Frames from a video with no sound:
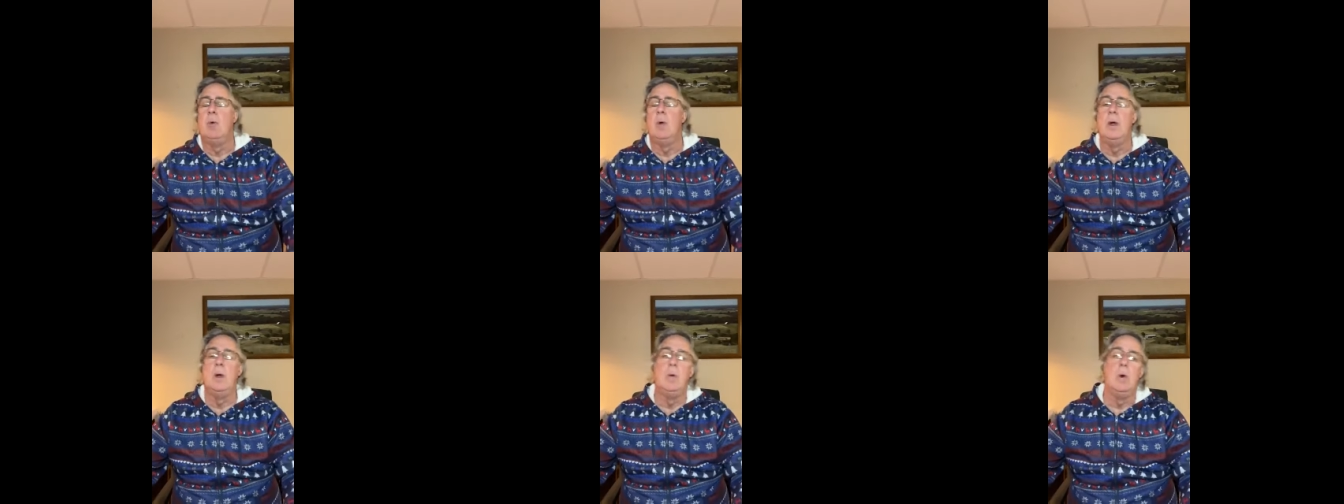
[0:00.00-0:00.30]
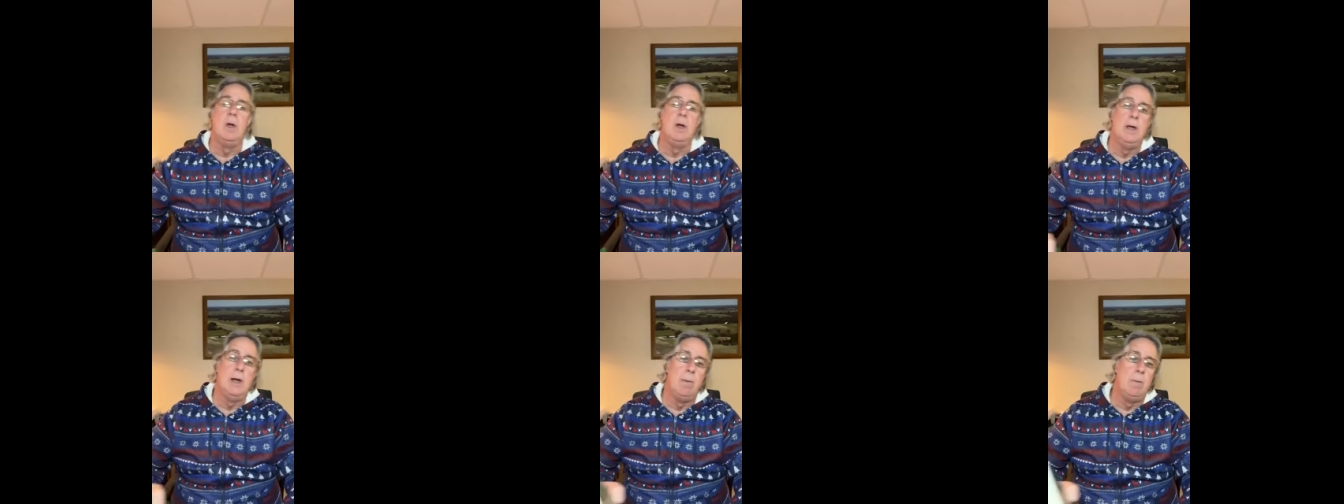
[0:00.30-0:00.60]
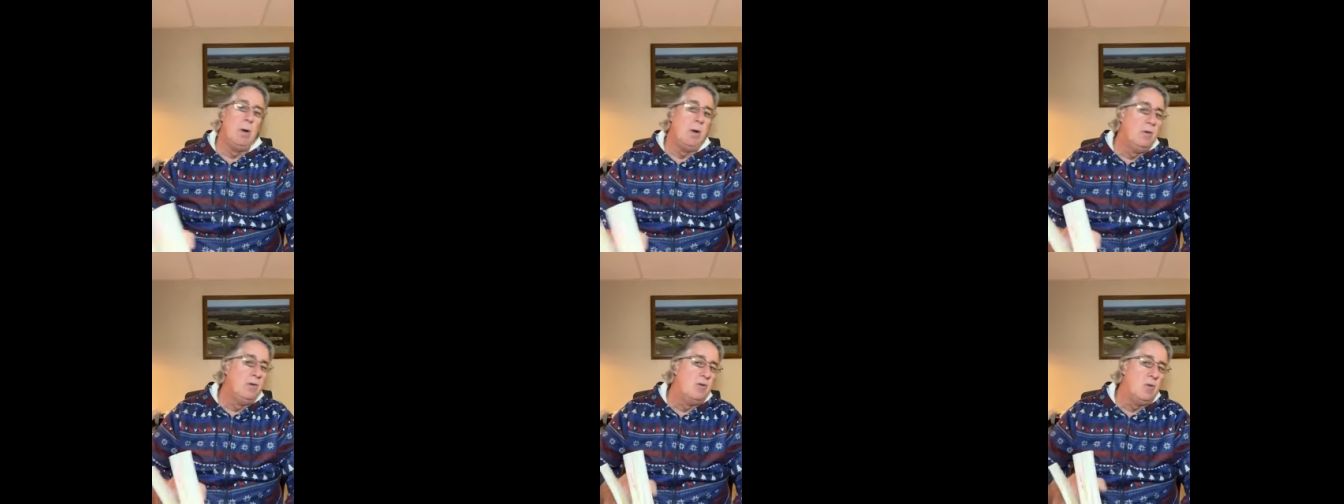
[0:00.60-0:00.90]

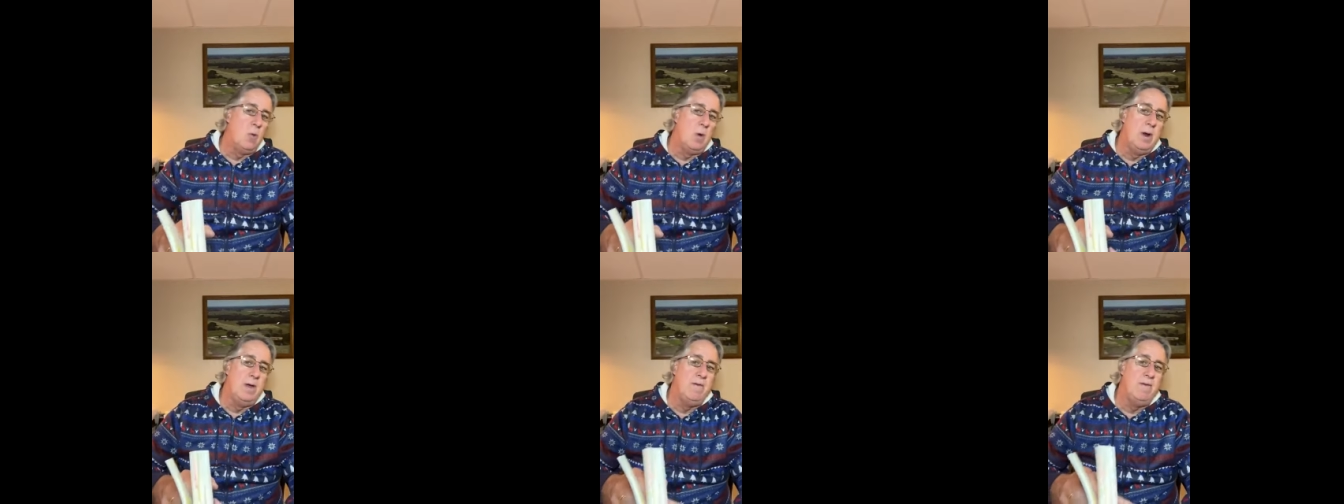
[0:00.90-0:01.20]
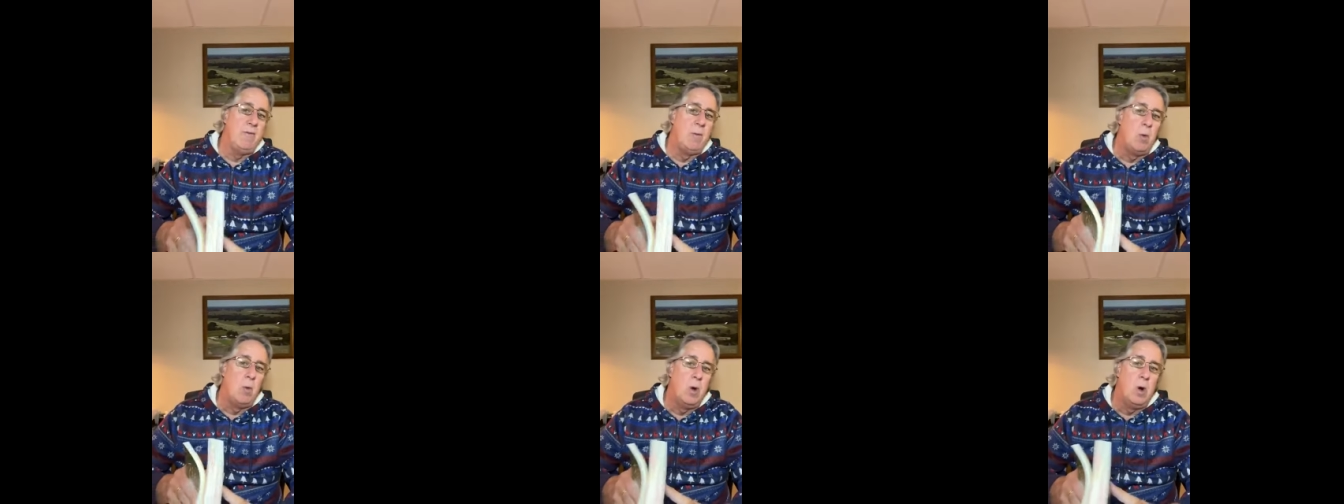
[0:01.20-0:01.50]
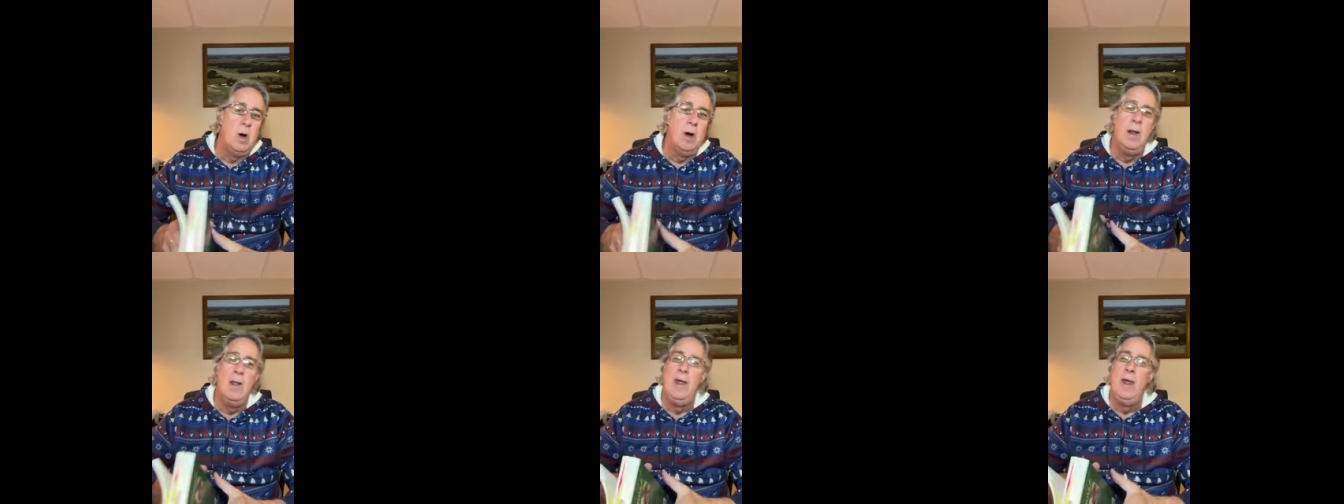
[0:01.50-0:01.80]

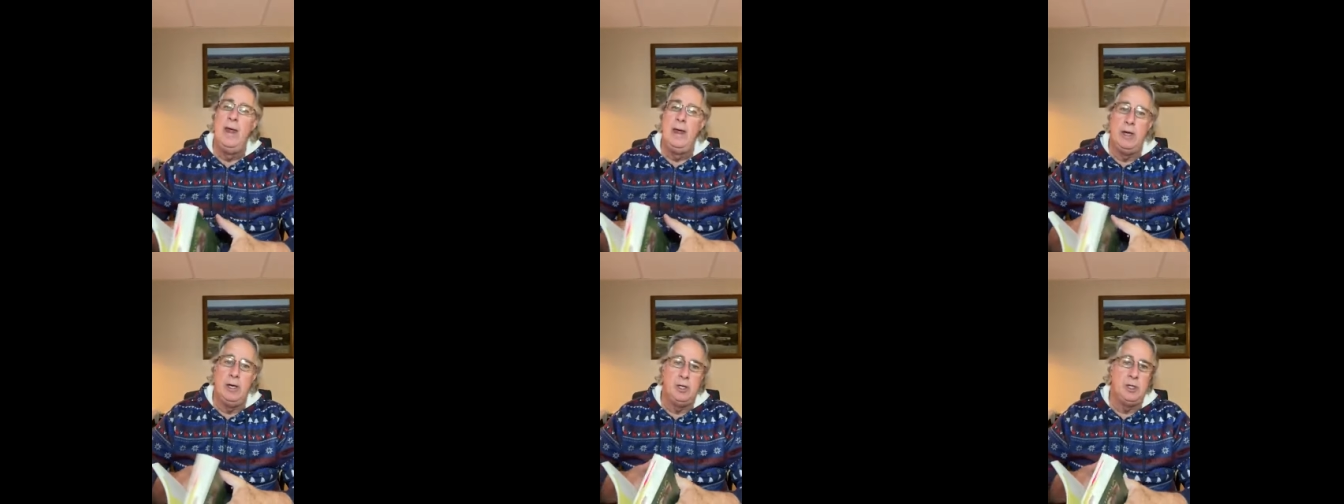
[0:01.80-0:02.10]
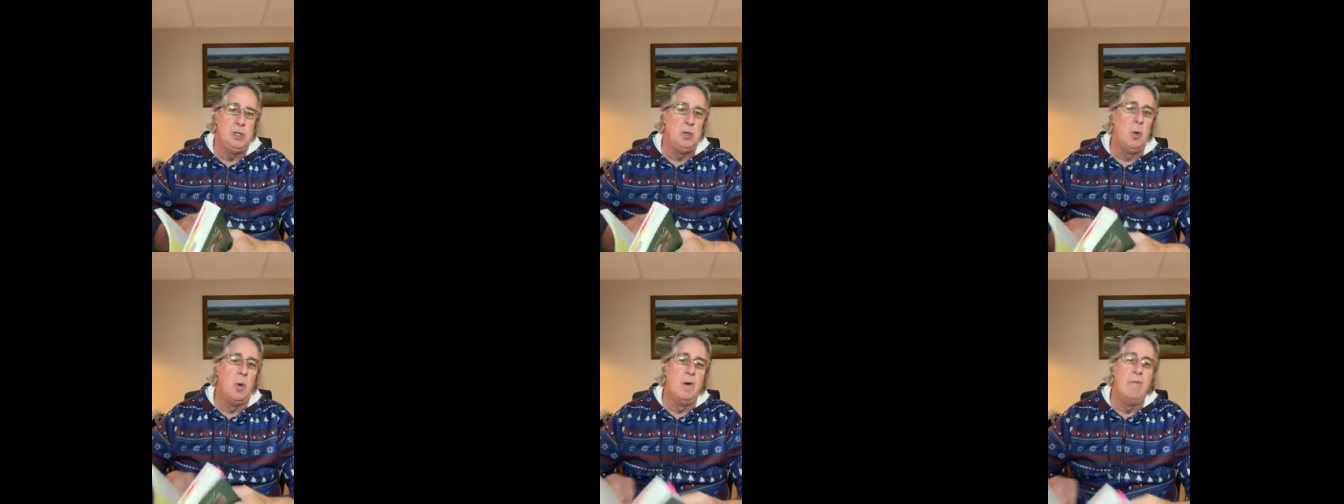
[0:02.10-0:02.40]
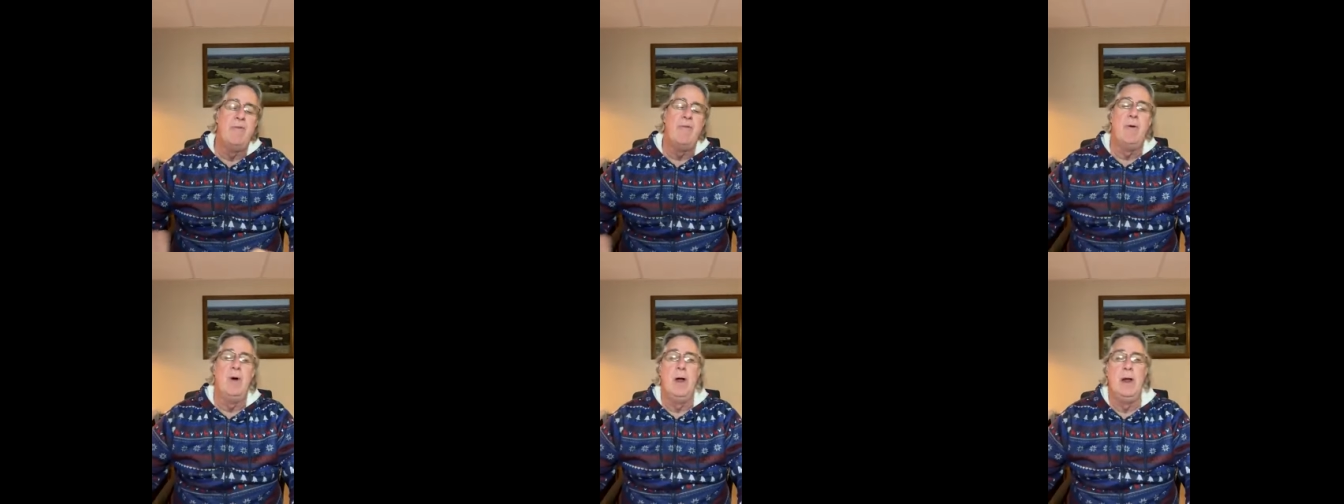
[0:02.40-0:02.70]
210024 is
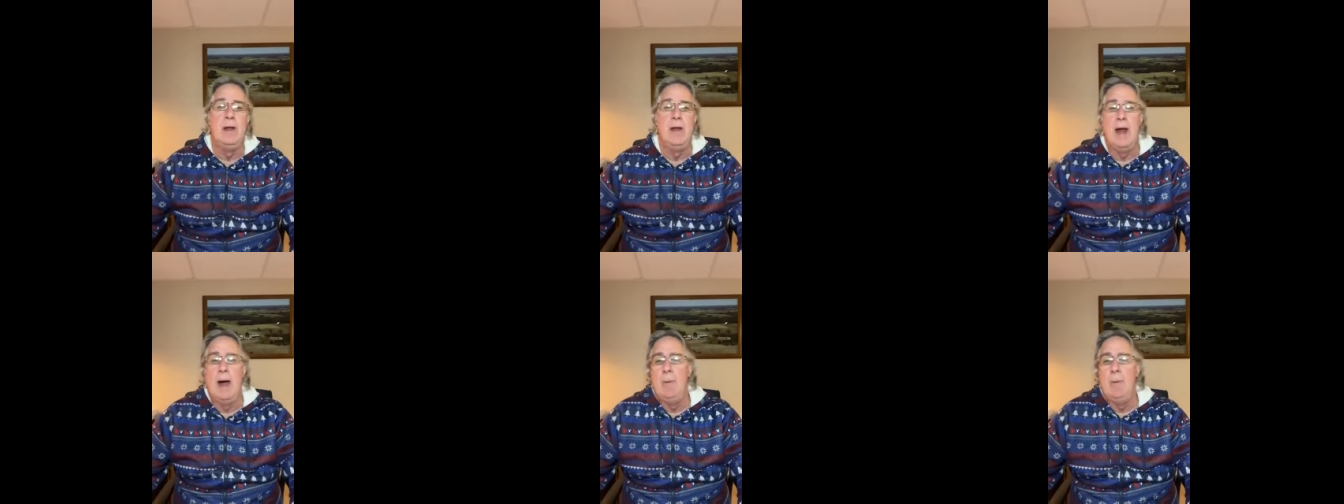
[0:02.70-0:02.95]
your friend.